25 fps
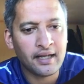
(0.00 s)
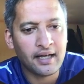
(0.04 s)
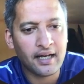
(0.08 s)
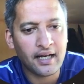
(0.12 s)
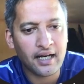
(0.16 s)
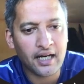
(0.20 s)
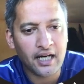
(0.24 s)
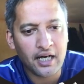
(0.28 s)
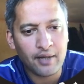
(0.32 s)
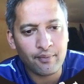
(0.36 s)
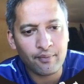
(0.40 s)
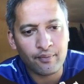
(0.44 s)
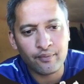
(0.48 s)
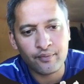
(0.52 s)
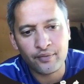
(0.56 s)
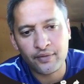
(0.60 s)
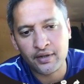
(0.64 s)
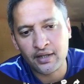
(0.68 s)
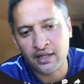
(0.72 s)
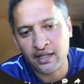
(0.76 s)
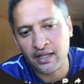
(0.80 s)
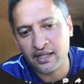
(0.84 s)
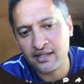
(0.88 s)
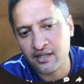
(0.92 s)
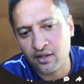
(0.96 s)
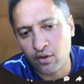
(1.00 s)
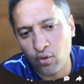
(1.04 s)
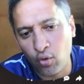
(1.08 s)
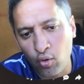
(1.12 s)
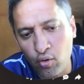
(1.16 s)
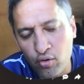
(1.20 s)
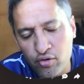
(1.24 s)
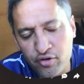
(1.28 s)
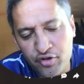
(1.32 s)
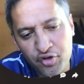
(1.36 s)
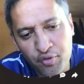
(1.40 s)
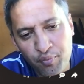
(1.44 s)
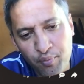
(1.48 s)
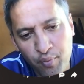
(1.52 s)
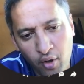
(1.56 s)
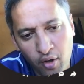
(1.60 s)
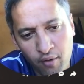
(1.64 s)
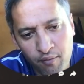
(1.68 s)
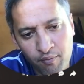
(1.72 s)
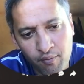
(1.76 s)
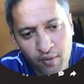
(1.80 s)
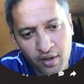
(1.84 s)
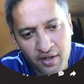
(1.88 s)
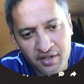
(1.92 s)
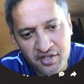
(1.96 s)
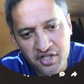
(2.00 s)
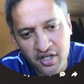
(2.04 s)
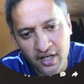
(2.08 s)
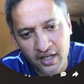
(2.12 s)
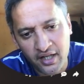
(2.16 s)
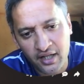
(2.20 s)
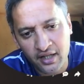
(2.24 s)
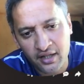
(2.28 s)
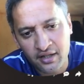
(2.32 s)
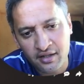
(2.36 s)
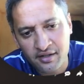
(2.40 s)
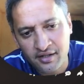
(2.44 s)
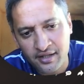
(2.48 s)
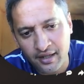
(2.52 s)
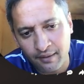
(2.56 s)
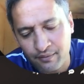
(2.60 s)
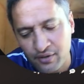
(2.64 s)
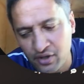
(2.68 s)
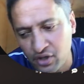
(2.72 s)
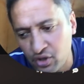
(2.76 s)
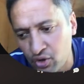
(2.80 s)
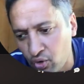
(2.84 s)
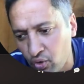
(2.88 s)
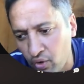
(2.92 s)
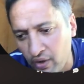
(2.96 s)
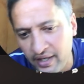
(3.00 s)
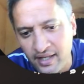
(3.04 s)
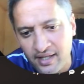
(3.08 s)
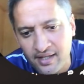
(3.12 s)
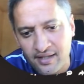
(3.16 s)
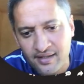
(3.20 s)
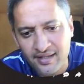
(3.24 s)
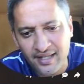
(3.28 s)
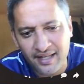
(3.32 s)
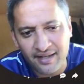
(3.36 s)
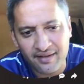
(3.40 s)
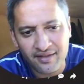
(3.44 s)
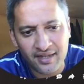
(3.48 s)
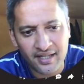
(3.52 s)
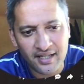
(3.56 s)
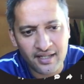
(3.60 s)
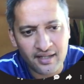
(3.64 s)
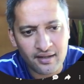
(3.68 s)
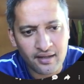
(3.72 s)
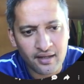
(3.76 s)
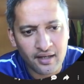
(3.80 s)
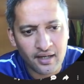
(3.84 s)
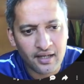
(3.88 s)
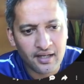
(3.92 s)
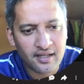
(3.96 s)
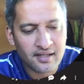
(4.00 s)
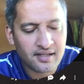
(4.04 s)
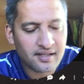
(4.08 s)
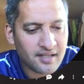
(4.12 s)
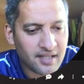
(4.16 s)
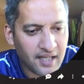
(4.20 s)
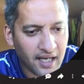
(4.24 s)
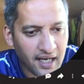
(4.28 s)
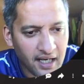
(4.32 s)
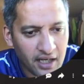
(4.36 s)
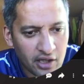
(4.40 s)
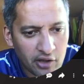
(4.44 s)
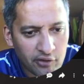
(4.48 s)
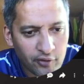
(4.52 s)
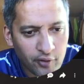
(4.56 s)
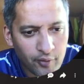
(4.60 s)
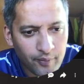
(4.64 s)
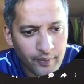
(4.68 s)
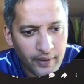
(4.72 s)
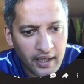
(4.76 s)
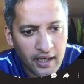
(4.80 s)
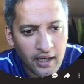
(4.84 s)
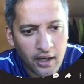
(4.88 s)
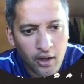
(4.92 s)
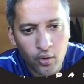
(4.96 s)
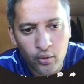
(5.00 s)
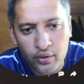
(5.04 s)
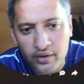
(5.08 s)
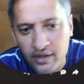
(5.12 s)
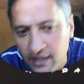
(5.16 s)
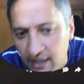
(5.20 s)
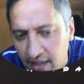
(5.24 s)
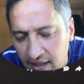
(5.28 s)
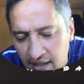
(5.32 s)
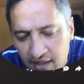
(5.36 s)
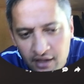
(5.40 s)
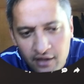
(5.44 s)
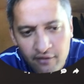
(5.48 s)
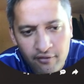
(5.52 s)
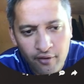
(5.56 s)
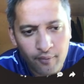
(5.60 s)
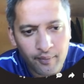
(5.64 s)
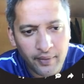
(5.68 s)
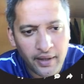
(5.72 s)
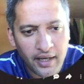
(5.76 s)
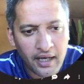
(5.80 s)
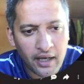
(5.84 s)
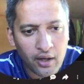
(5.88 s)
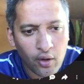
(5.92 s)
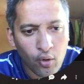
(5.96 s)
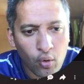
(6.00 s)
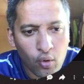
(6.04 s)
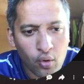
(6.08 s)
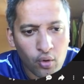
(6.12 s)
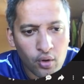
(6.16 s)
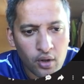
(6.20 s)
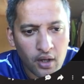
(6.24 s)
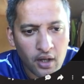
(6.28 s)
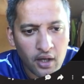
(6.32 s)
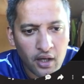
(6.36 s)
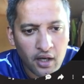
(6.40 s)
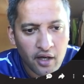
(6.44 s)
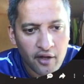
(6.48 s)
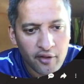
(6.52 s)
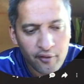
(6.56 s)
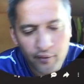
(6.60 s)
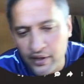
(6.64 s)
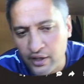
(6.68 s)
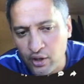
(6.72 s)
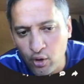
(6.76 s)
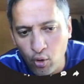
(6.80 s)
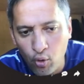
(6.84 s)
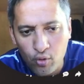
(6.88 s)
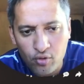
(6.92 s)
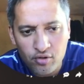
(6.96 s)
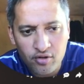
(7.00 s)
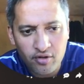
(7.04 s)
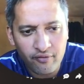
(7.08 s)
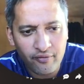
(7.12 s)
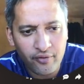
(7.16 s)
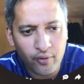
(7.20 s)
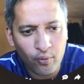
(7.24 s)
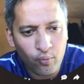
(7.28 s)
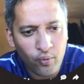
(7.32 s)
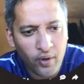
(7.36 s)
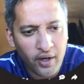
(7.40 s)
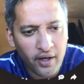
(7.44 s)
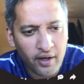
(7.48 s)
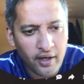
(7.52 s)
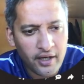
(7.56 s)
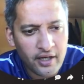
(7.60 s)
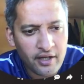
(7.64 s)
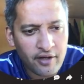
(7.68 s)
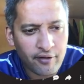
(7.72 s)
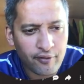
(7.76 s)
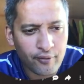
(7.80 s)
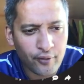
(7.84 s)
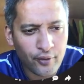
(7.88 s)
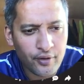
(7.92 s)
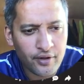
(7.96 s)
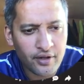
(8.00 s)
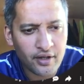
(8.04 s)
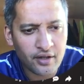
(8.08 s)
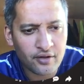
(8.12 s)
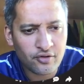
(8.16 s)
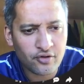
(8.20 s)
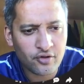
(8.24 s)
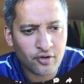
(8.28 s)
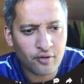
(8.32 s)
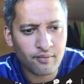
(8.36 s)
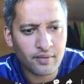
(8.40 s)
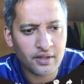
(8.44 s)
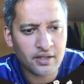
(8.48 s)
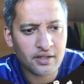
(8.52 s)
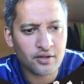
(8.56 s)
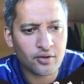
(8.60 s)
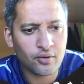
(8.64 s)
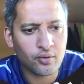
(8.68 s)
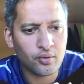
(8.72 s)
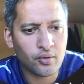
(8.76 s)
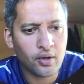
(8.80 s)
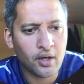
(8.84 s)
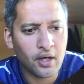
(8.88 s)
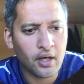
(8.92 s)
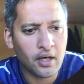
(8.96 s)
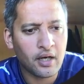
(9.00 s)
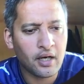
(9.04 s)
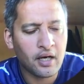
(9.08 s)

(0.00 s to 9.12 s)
The classic orchestra prompt might chuck in some strings at the start of a bar, at the end of a bar, or three quarters of the way through the instrumental.